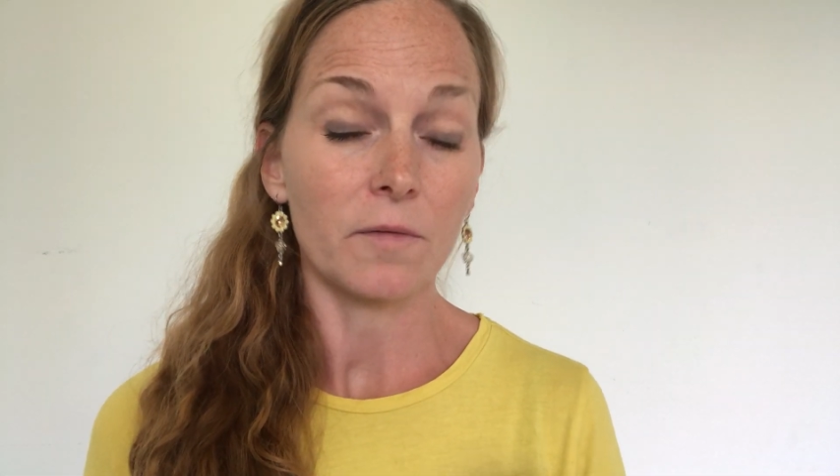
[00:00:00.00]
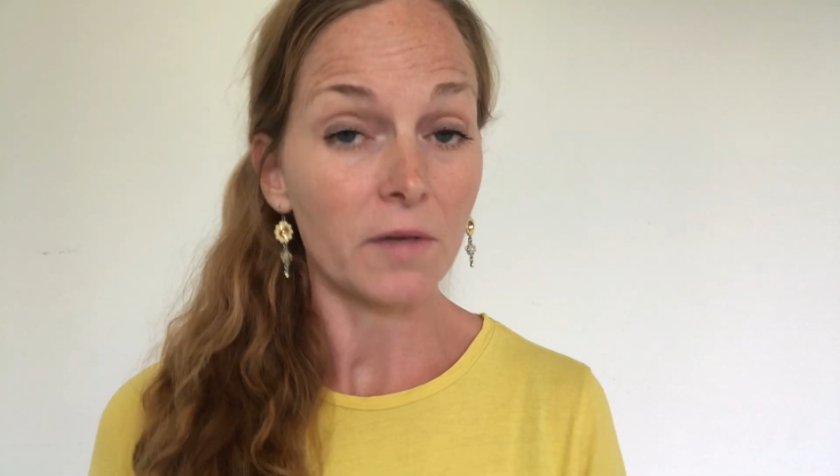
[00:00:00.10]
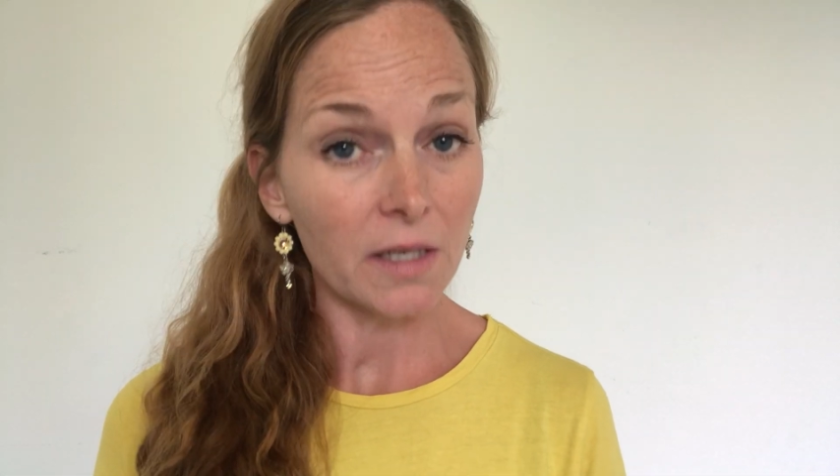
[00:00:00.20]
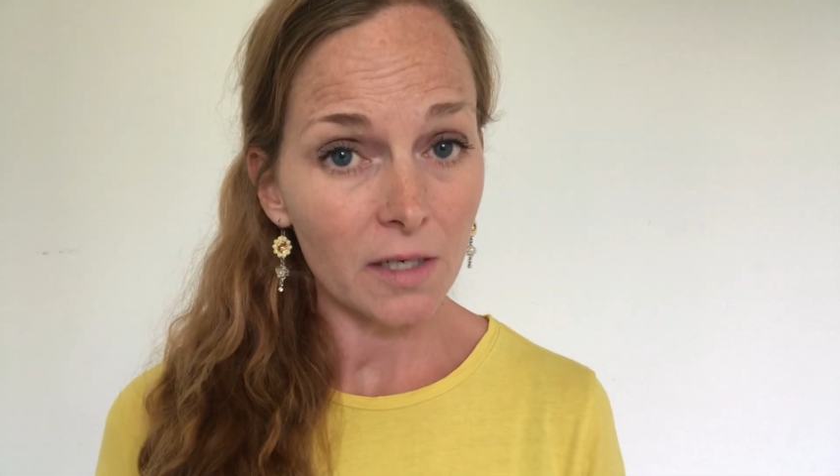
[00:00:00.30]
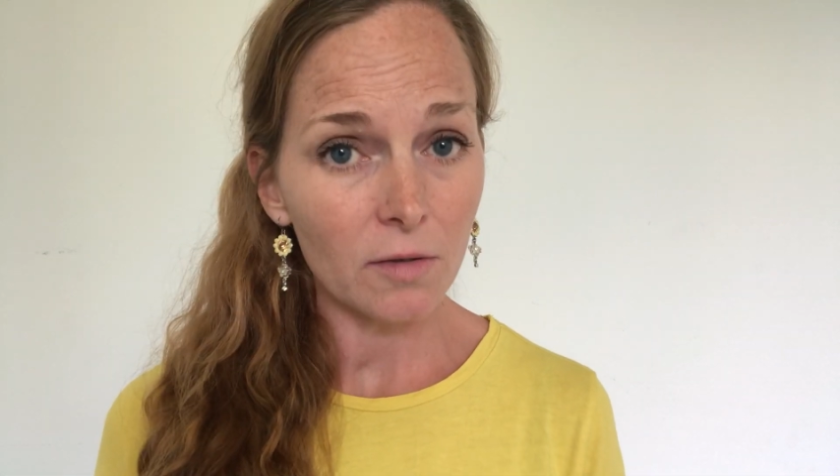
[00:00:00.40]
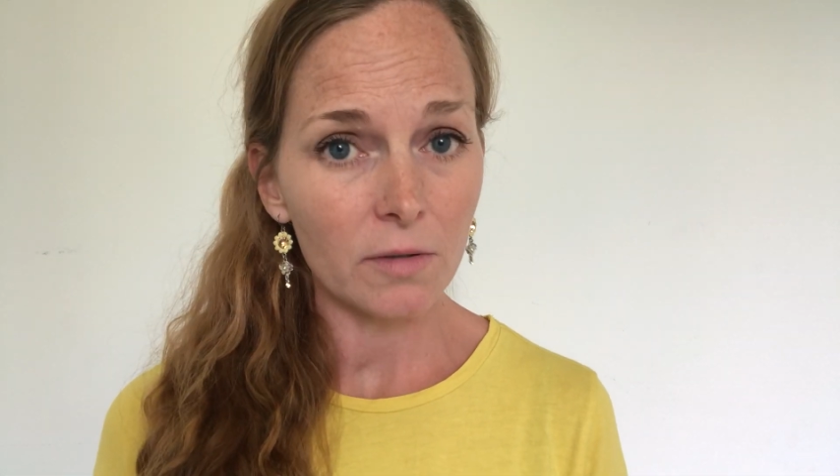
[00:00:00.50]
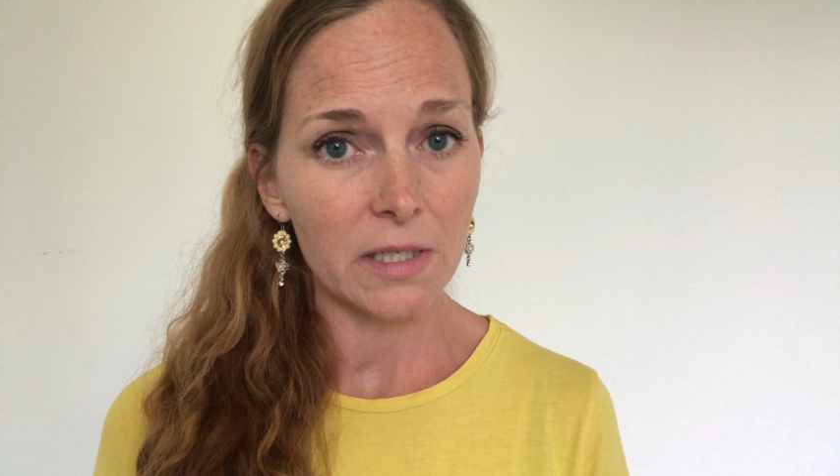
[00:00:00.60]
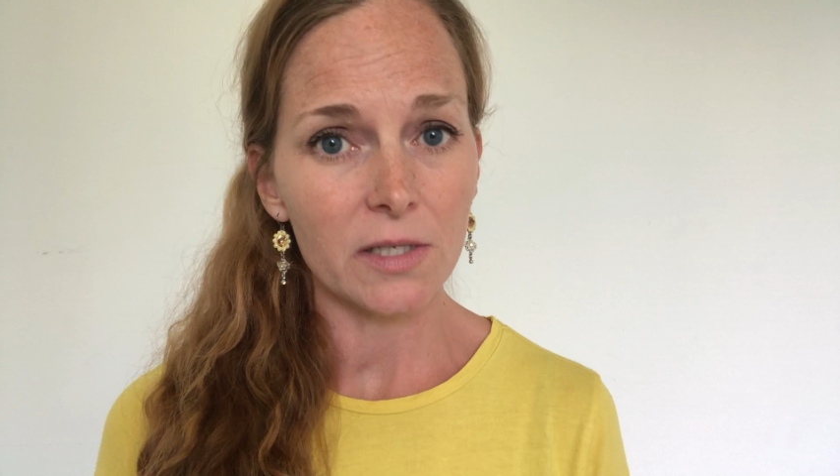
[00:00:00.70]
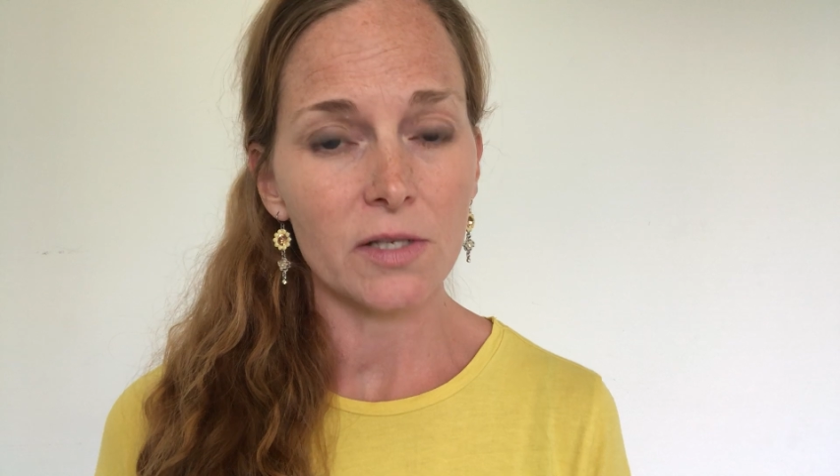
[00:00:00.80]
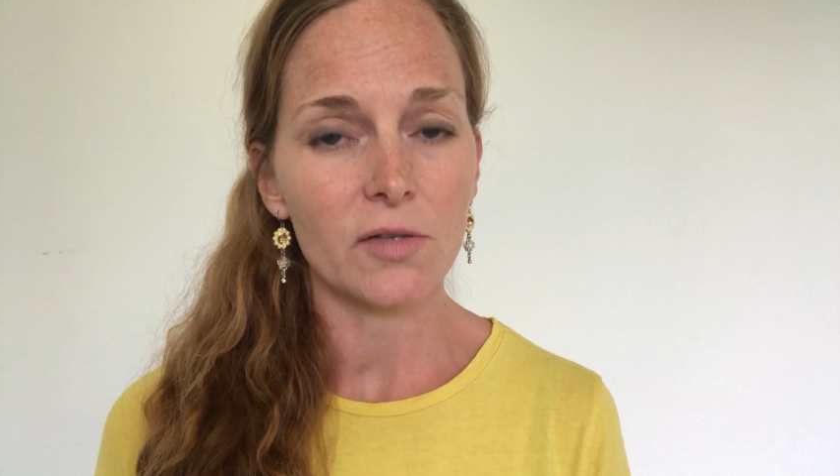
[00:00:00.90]
video
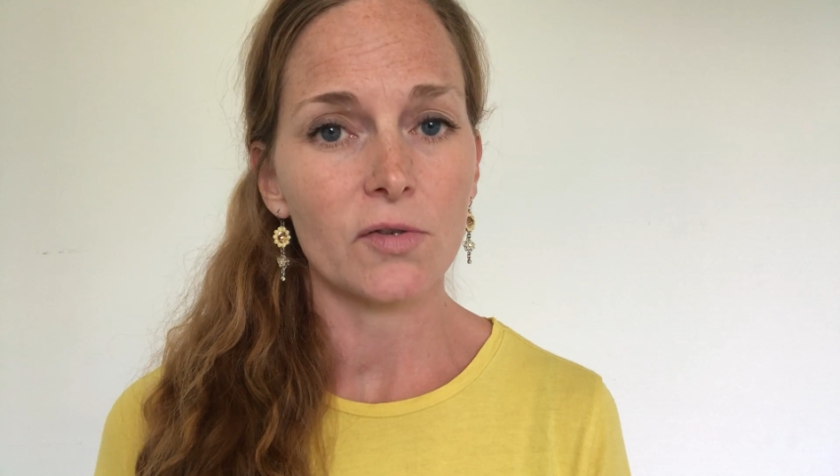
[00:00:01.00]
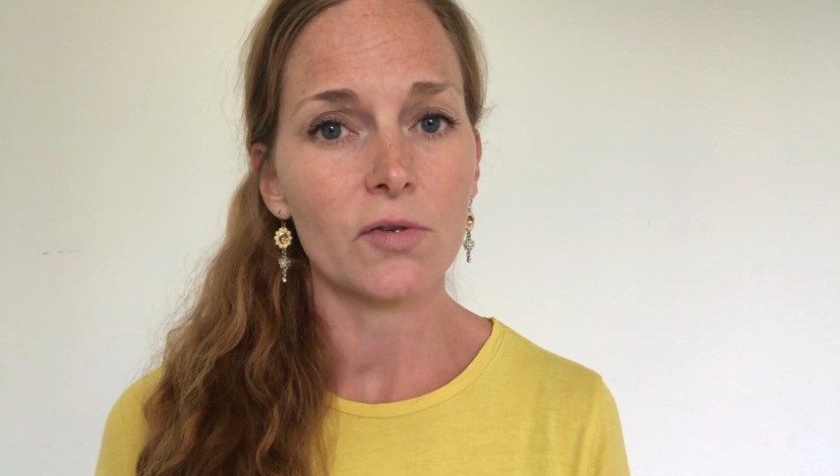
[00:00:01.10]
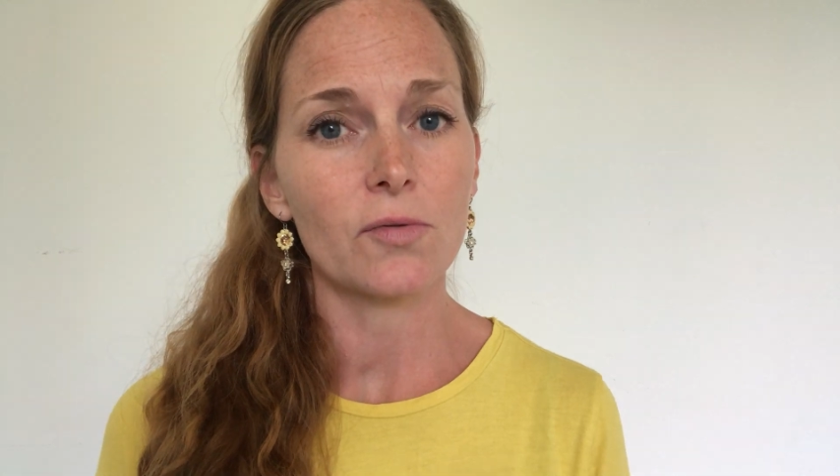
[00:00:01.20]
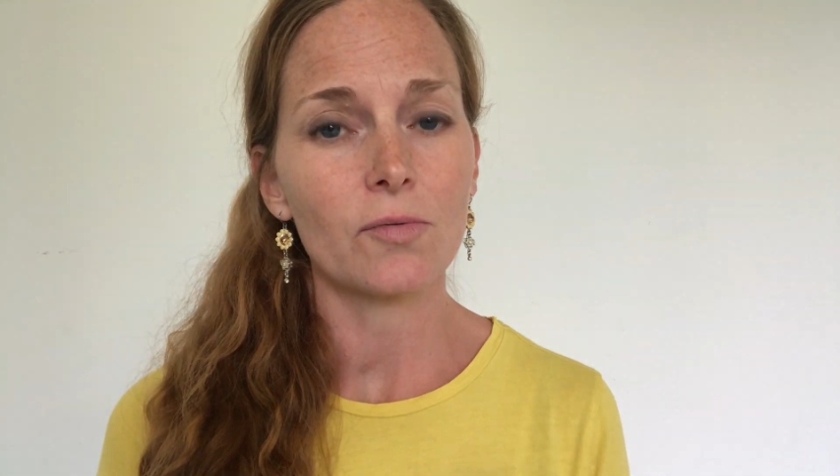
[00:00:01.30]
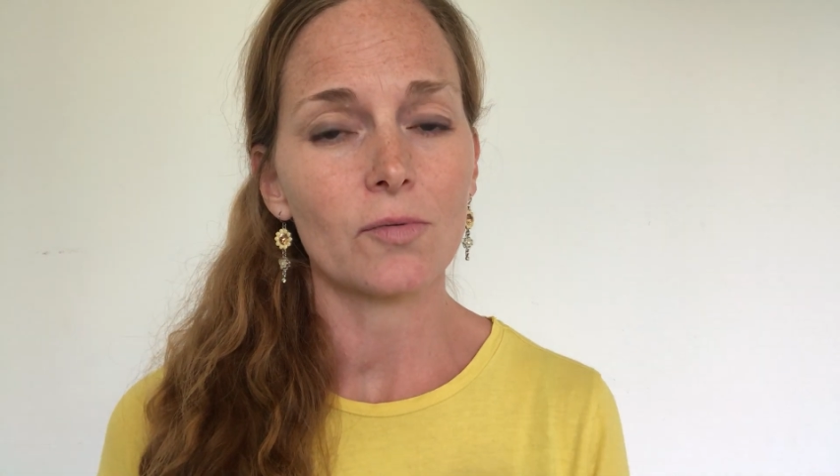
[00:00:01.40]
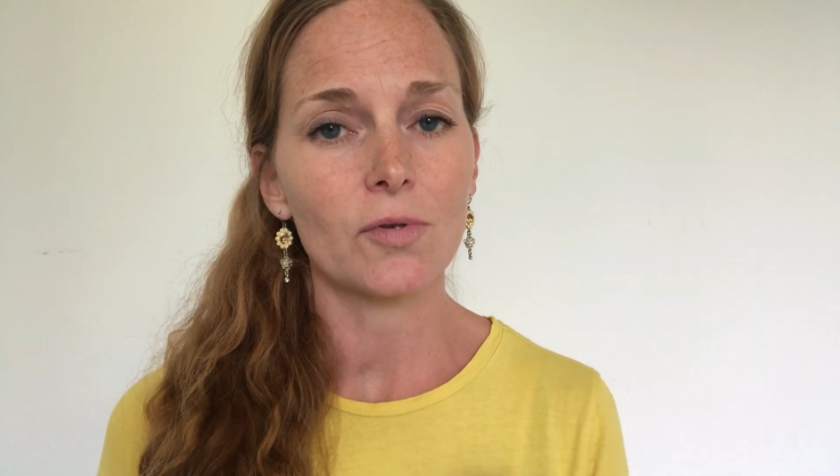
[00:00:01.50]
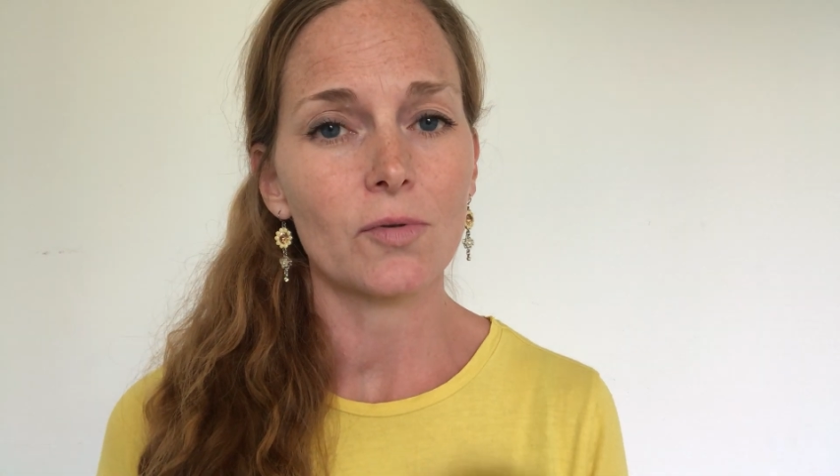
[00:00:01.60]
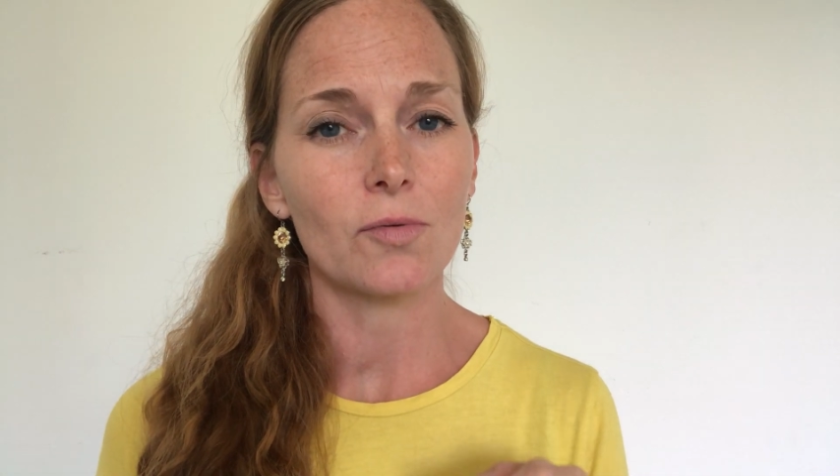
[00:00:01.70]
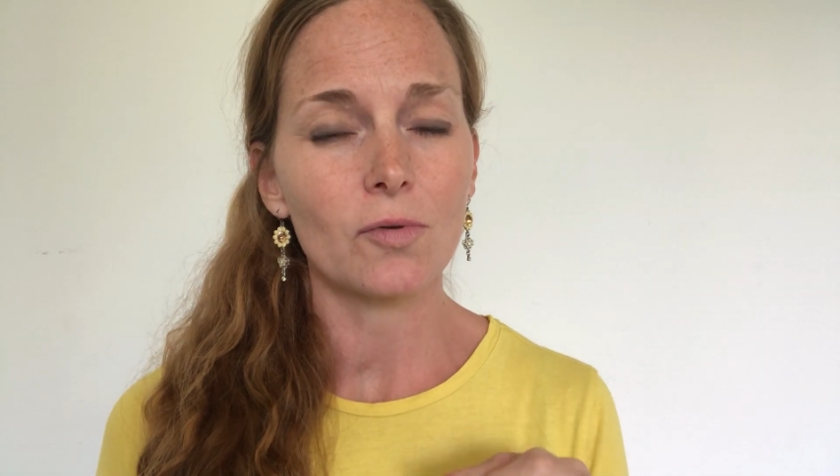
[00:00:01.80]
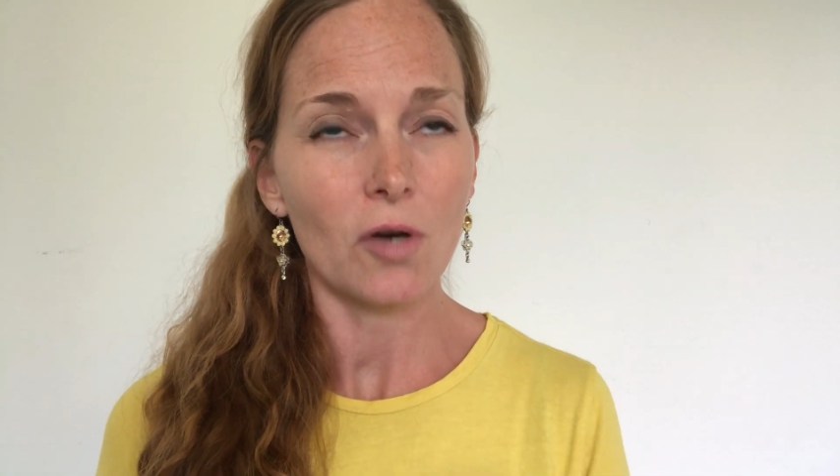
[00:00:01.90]
is to